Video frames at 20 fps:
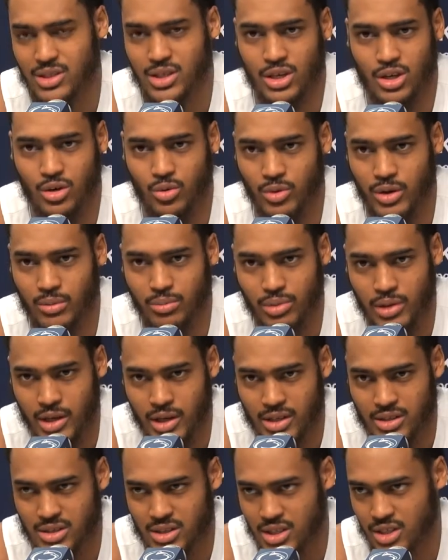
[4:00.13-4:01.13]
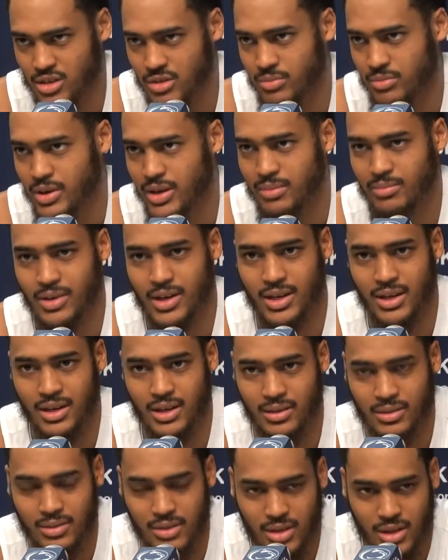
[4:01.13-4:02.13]
skilled wing players, skilled big men,
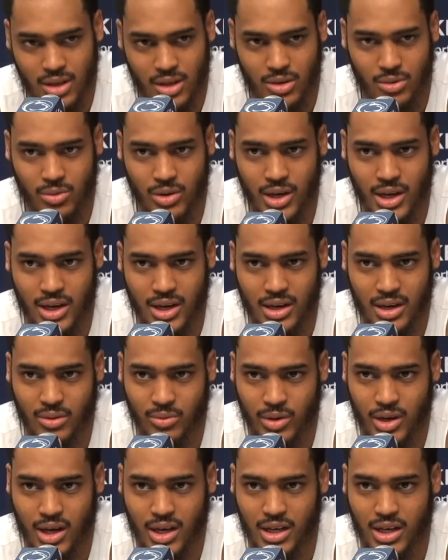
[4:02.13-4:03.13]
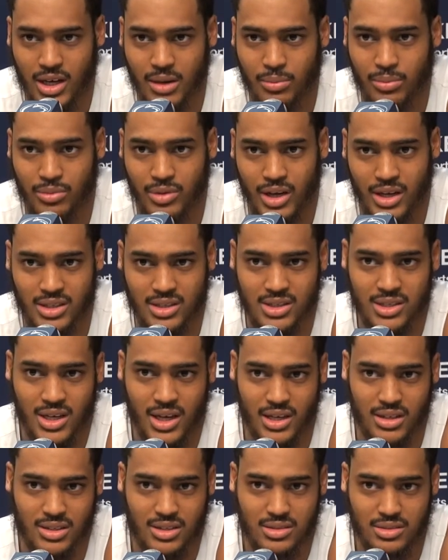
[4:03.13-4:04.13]
and we got a couple of nice
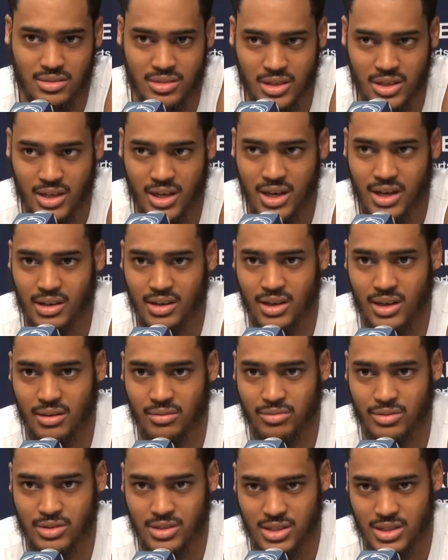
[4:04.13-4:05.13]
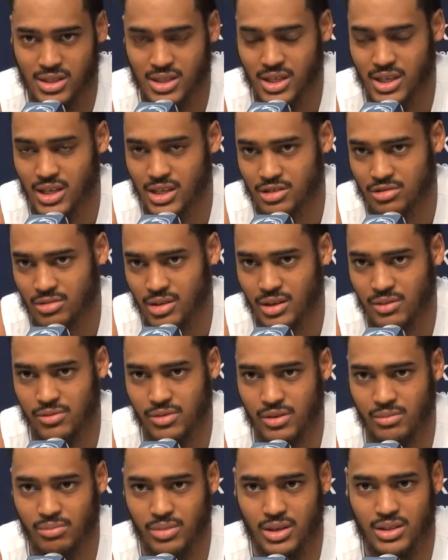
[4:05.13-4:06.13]
tests in the non-conference just to get us ready
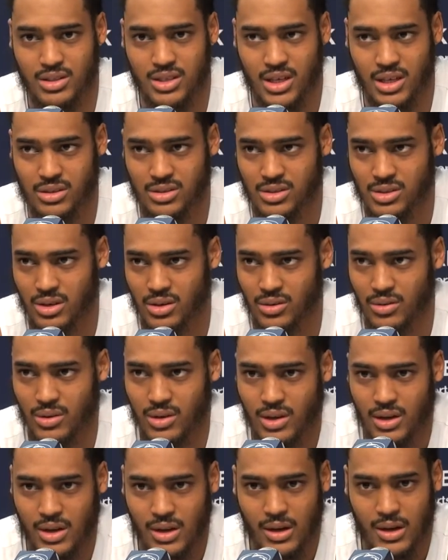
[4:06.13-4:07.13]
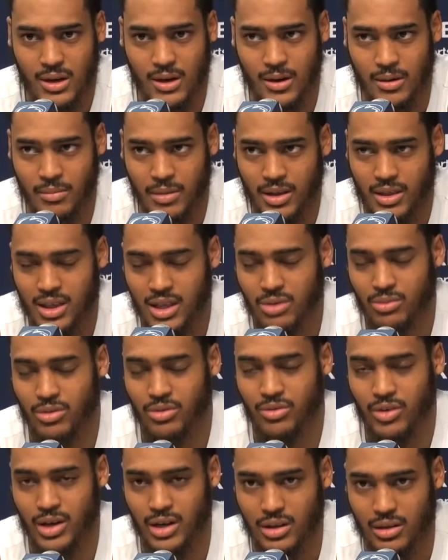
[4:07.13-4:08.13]
for the Big Ten. So I think
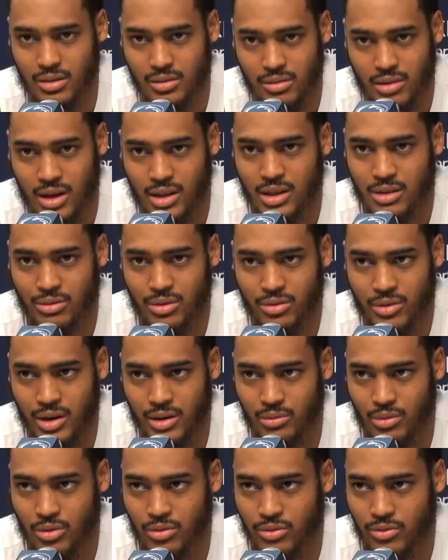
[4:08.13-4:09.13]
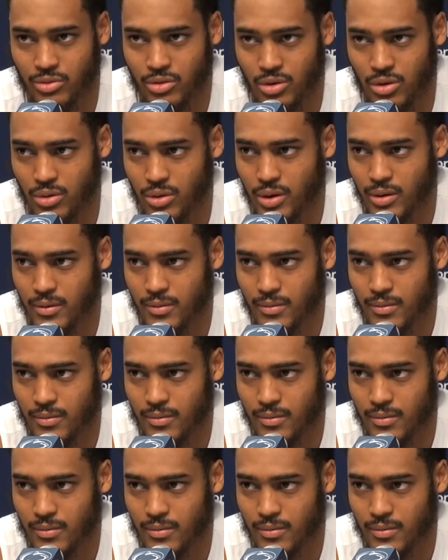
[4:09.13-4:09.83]
we're ready. I think we're ready moving forward.